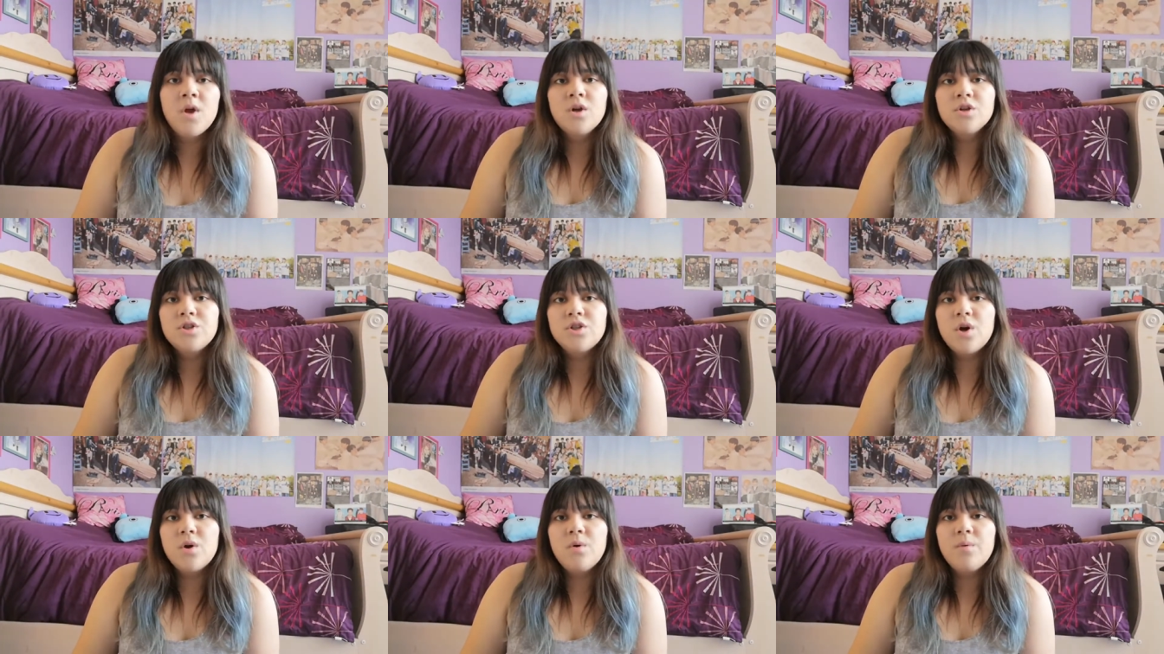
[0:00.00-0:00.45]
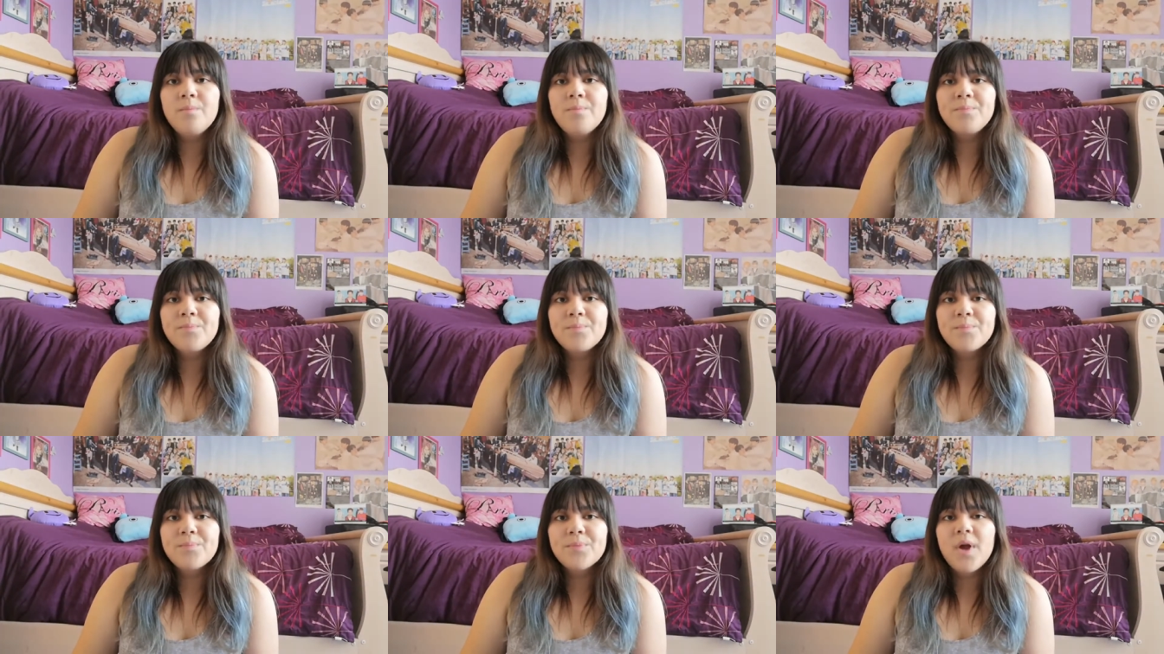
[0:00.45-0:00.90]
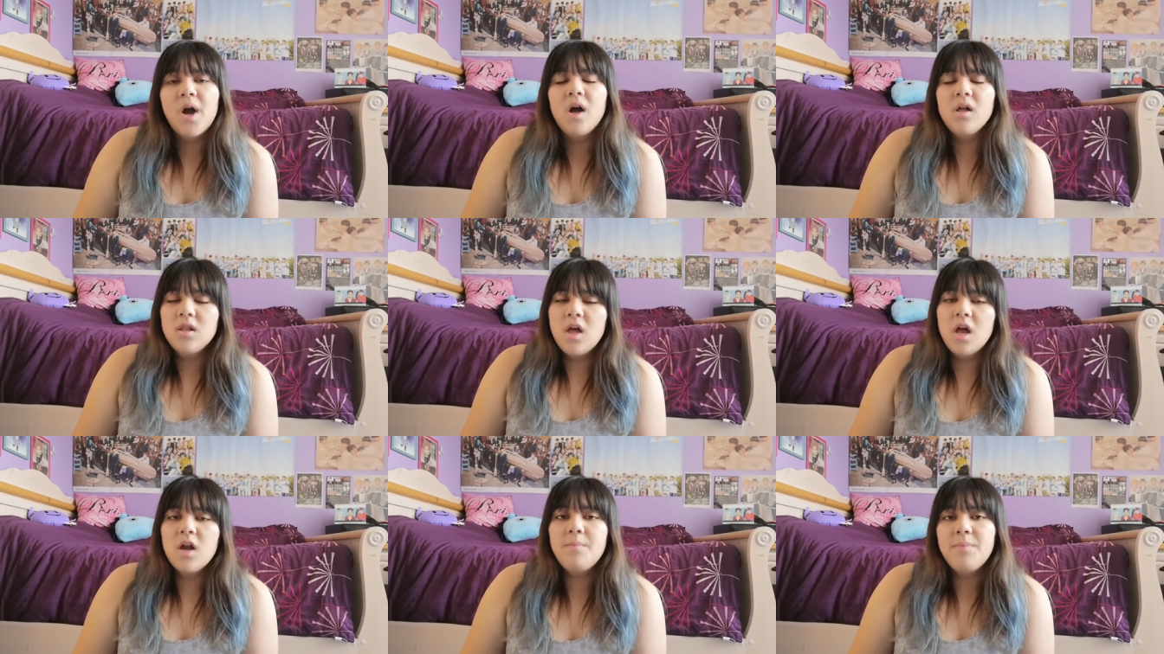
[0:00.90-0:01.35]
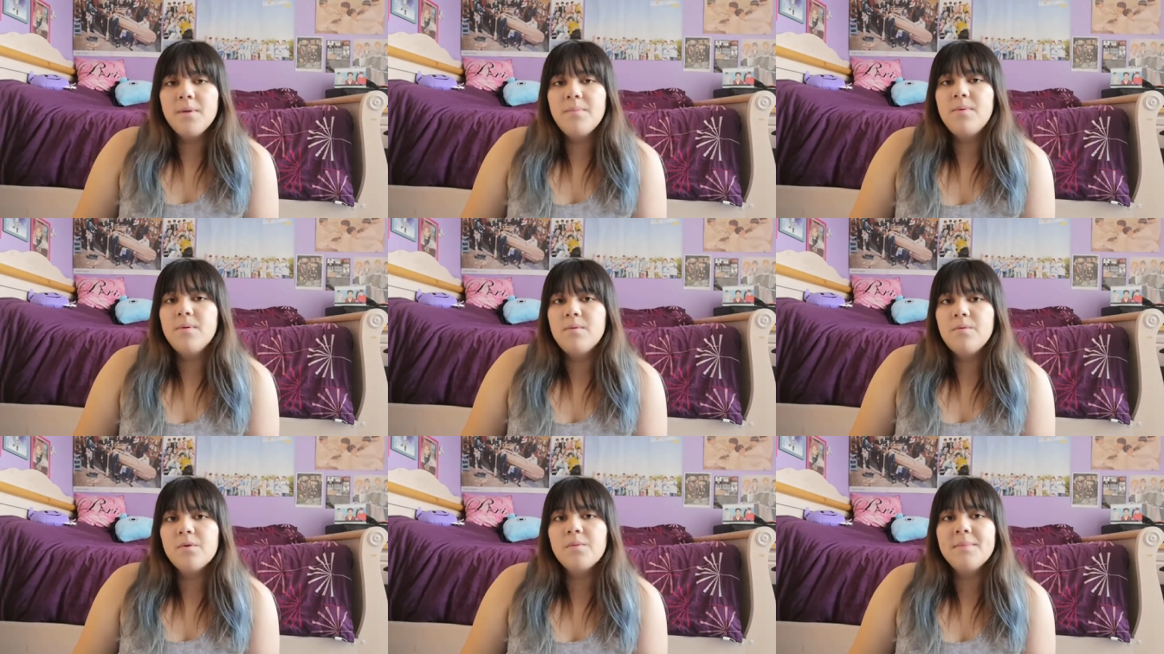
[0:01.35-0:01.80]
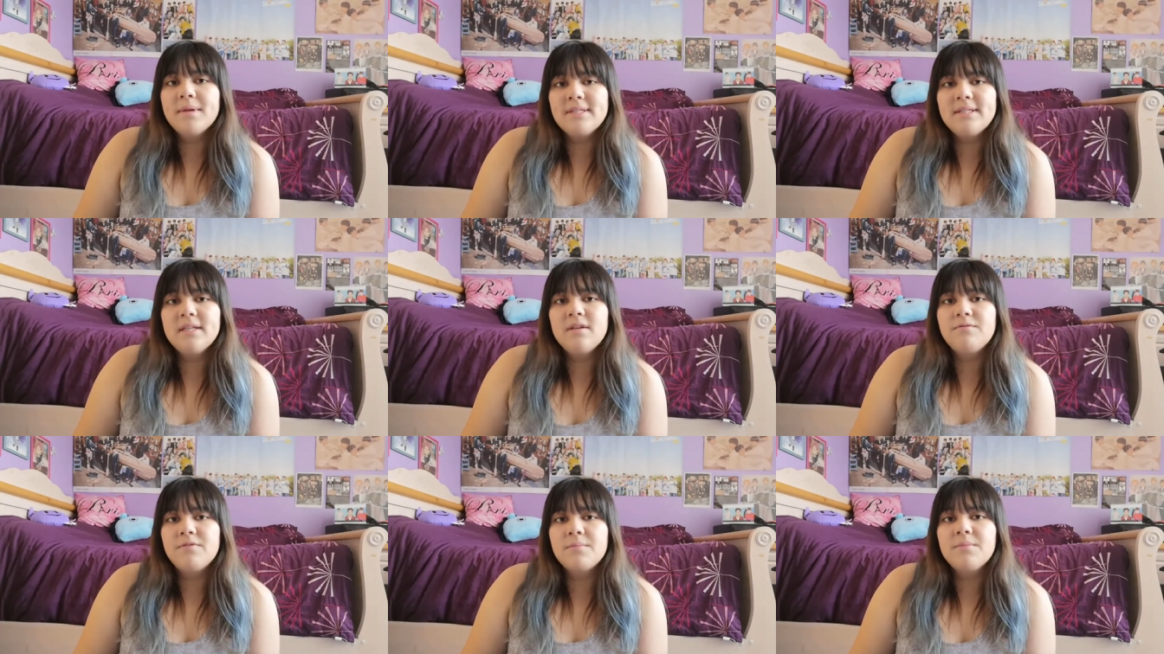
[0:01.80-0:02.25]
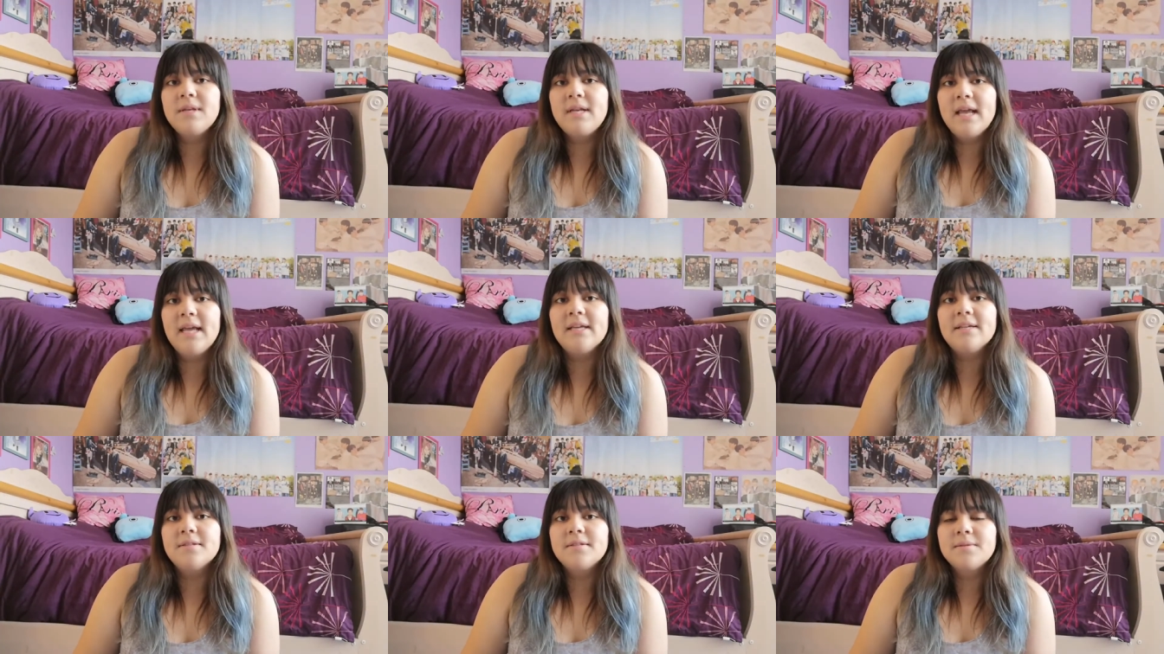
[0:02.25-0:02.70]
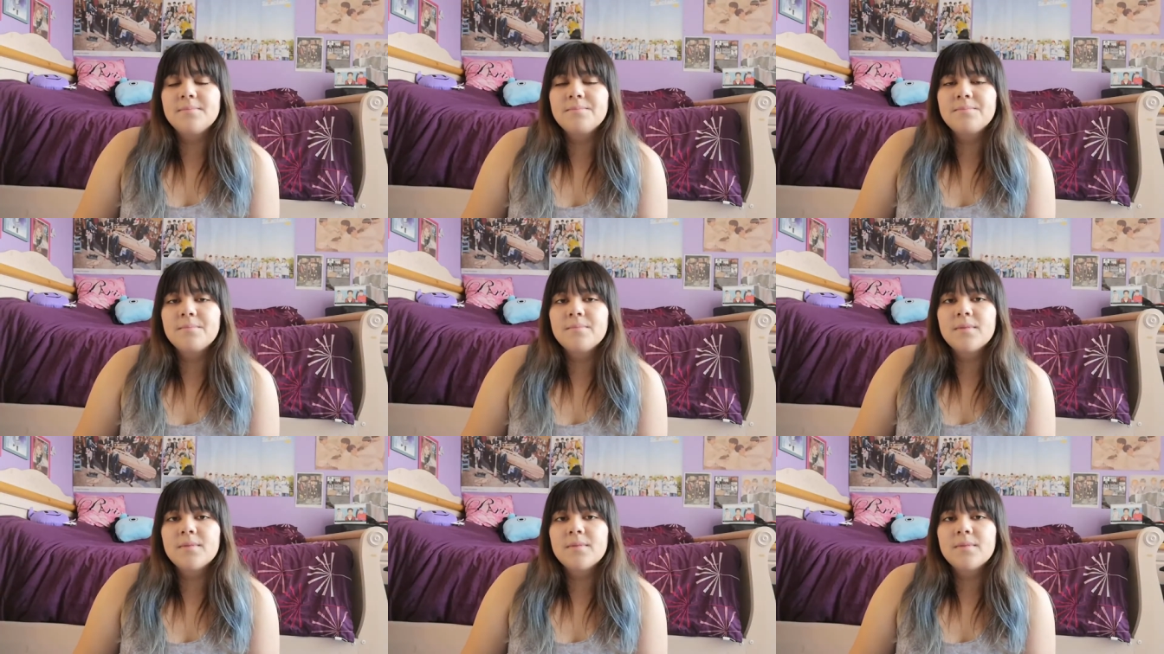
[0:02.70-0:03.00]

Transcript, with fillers: So a lot of people were missing from the days.